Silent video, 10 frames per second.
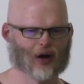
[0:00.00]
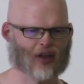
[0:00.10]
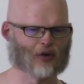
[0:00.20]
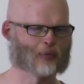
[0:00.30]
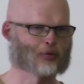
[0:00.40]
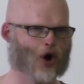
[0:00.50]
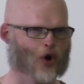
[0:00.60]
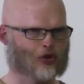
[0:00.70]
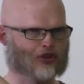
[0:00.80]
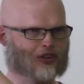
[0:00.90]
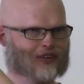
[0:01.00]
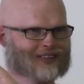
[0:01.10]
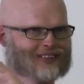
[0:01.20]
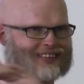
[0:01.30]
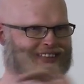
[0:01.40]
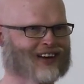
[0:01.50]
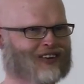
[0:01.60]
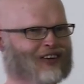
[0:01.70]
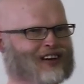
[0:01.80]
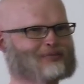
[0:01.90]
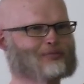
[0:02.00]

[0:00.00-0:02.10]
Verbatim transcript: And there are pros, like all these